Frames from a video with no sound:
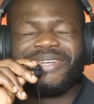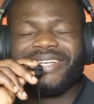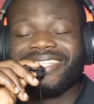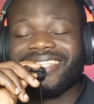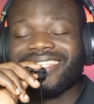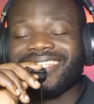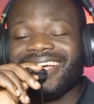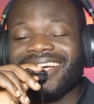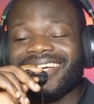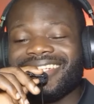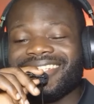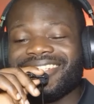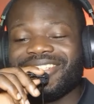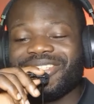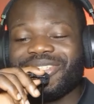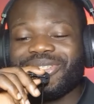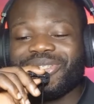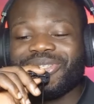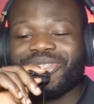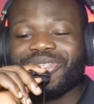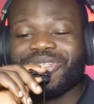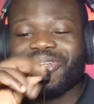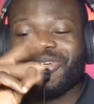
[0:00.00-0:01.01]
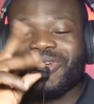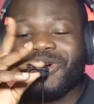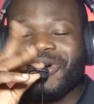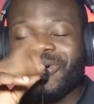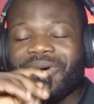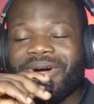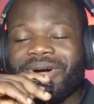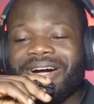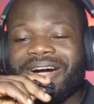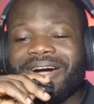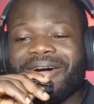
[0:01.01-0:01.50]
so exciting to, you
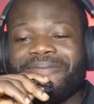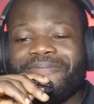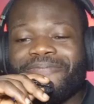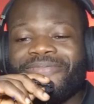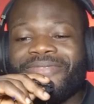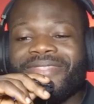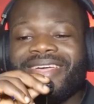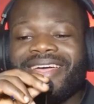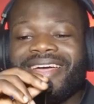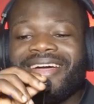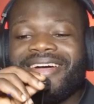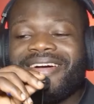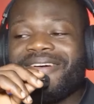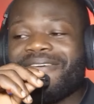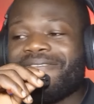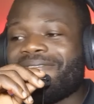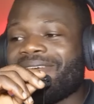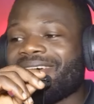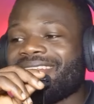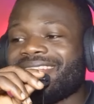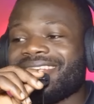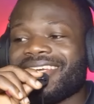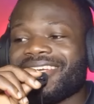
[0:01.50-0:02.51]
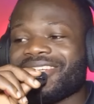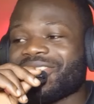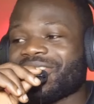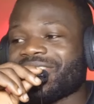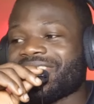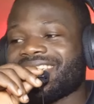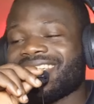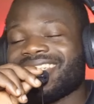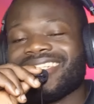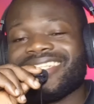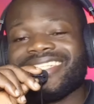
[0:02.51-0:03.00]
know, finally get
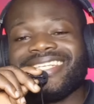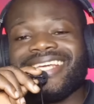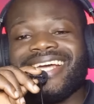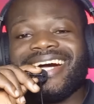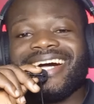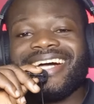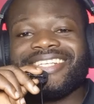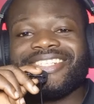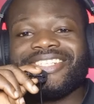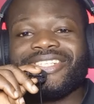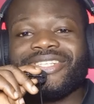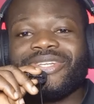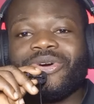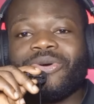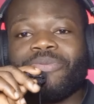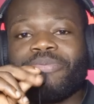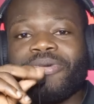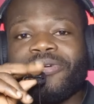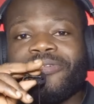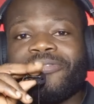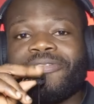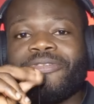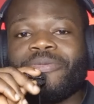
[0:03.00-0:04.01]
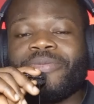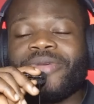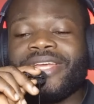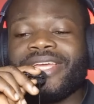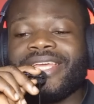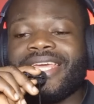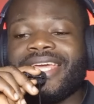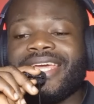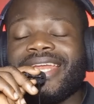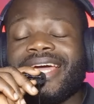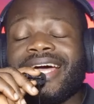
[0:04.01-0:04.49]
to see these guys, you know, performing
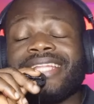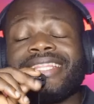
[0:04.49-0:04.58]
again.